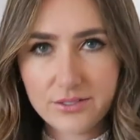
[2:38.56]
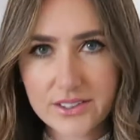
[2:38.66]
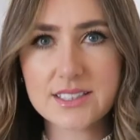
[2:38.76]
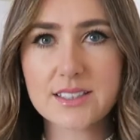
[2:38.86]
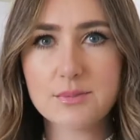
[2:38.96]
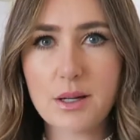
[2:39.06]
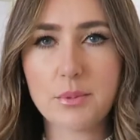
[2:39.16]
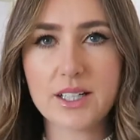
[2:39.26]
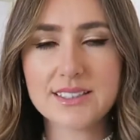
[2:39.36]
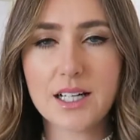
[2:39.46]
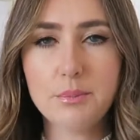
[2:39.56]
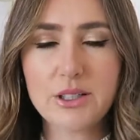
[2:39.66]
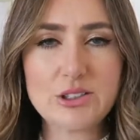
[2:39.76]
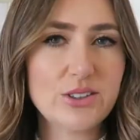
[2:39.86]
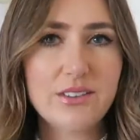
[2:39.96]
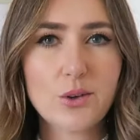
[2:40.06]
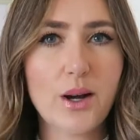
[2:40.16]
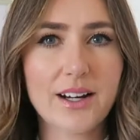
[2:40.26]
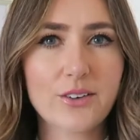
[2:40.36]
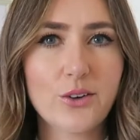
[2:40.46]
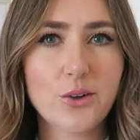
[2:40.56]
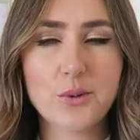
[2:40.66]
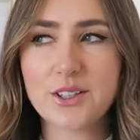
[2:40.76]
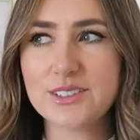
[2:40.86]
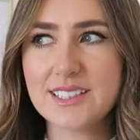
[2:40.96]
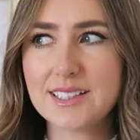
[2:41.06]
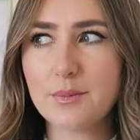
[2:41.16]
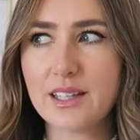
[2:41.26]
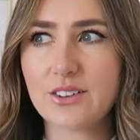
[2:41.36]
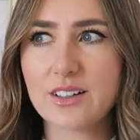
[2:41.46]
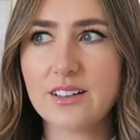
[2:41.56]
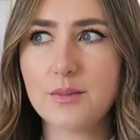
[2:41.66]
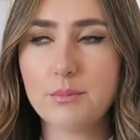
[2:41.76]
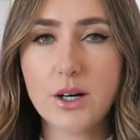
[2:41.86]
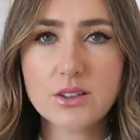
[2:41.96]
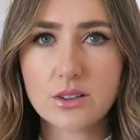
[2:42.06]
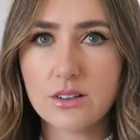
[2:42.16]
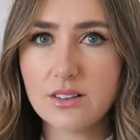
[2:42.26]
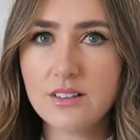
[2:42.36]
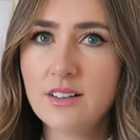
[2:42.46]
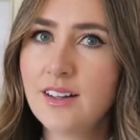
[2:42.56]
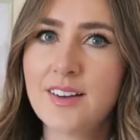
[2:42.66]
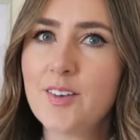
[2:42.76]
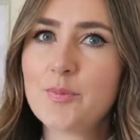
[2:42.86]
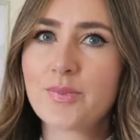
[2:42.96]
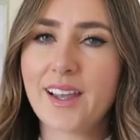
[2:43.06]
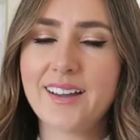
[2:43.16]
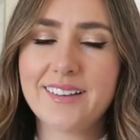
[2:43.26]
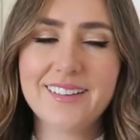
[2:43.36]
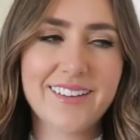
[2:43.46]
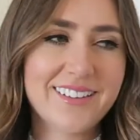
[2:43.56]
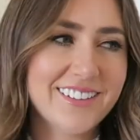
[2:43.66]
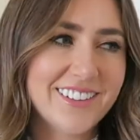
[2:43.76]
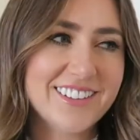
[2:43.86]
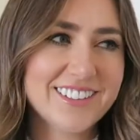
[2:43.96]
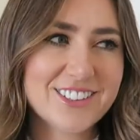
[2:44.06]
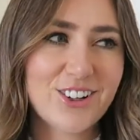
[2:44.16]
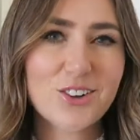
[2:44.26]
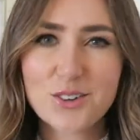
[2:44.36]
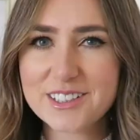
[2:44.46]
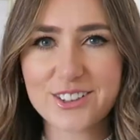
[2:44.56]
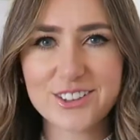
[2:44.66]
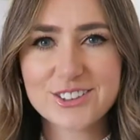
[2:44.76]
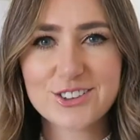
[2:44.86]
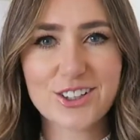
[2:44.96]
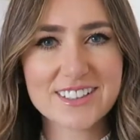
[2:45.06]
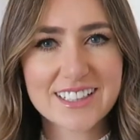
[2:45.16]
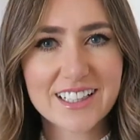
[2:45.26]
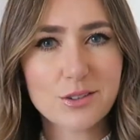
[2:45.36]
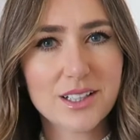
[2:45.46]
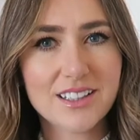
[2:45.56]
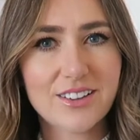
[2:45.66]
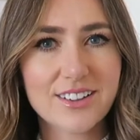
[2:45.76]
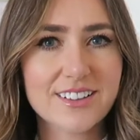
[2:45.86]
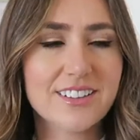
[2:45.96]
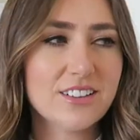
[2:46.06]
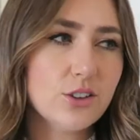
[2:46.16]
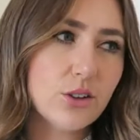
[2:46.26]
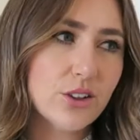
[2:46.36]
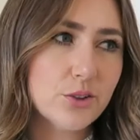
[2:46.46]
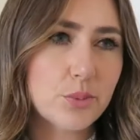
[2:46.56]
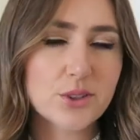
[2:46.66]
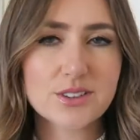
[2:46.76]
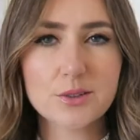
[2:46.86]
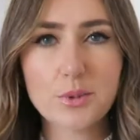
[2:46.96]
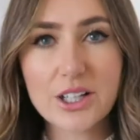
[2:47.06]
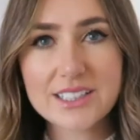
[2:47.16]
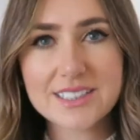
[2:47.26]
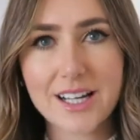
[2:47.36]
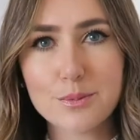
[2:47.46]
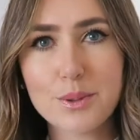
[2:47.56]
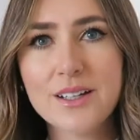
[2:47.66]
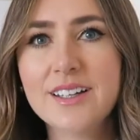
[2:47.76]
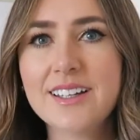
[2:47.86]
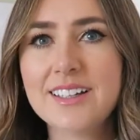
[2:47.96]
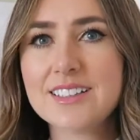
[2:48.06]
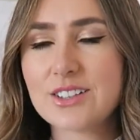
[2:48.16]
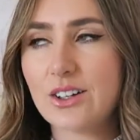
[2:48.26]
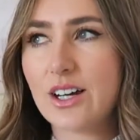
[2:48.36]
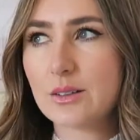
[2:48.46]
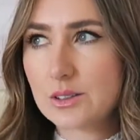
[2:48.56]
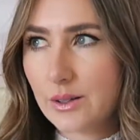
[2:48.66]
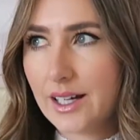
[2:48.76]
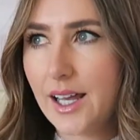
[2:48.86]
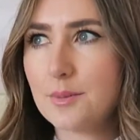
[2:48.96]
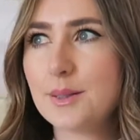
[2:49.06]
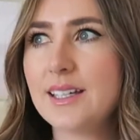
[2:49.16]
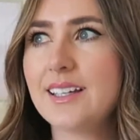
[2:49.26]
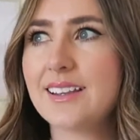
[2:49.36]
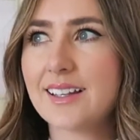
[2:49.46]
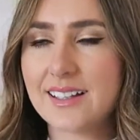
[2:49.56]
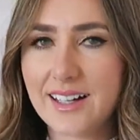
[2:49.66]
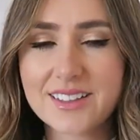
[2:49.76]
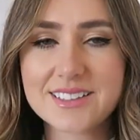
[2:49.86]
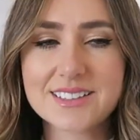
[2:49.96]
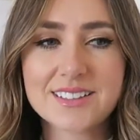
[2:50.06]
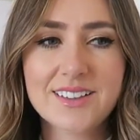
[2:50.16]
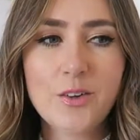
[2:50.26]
fit my body type, because you never quite know when you see something on a model, it's not always going to translate well on your own personal body type. So I was quite happy that this